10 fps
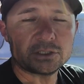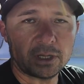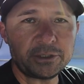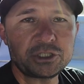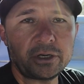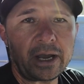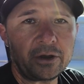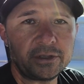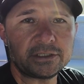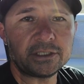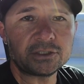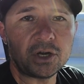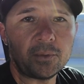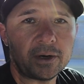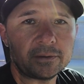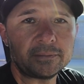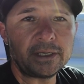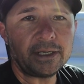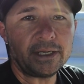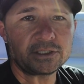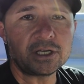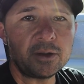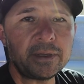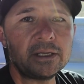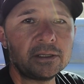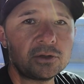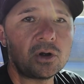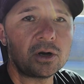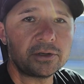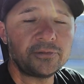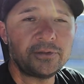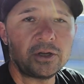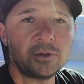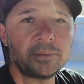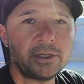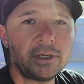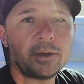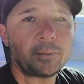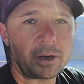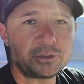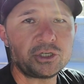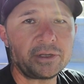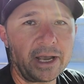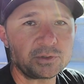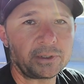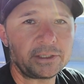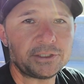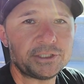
So let me show you how these things go on. It's gonna be a little hard to film, but I'm sure you guys will get the